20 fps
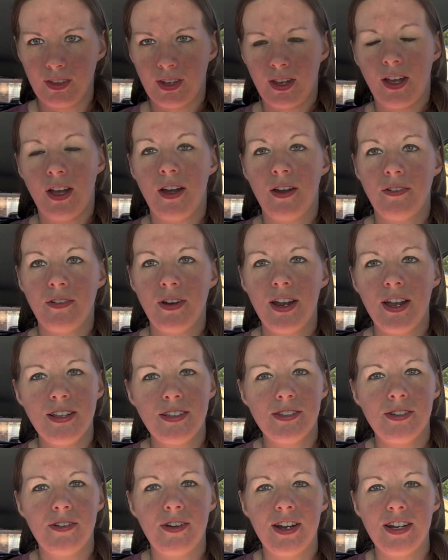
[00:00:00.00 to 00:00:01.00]
All right,
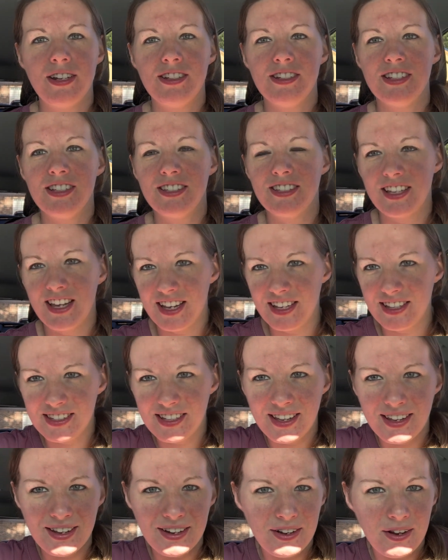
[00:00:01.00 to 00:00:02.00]
so I just got
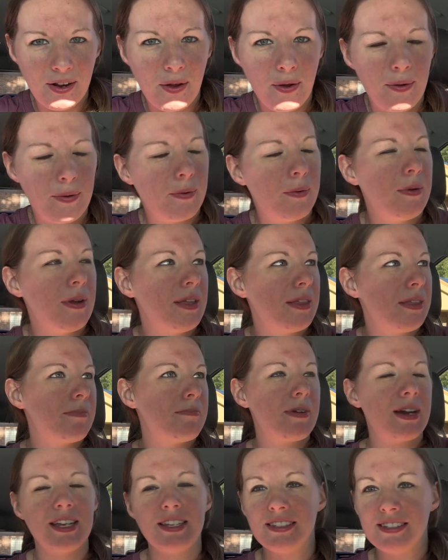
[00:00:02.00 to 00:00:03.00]
done with
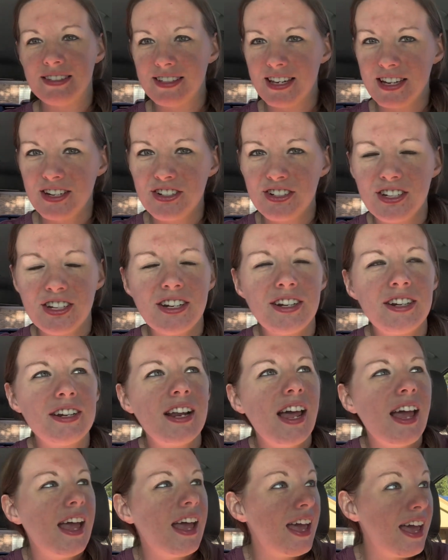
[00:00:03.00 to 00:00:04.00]
my session.
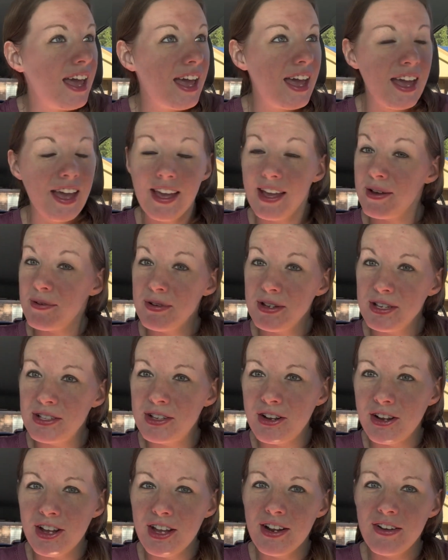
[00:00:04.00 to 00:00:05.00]
It was
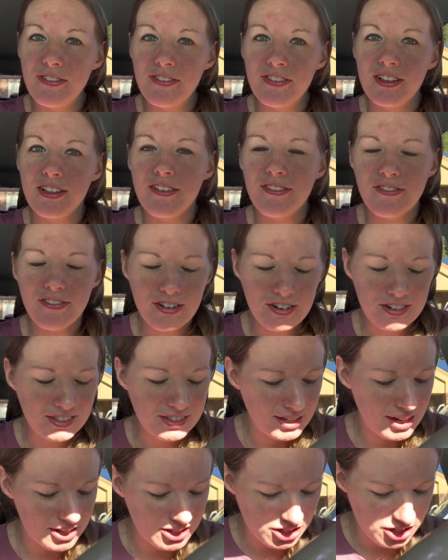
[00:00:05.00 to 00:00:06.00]
good for the first
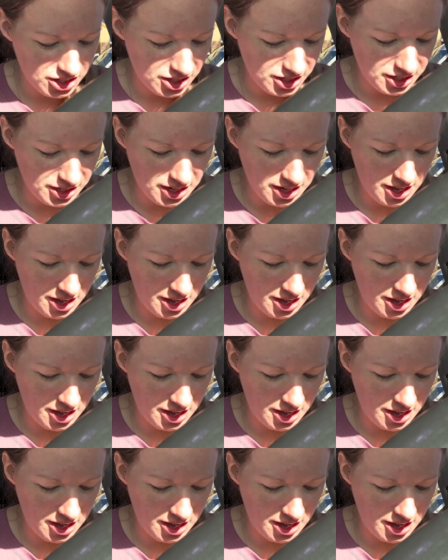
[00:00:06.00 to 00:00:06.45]
session.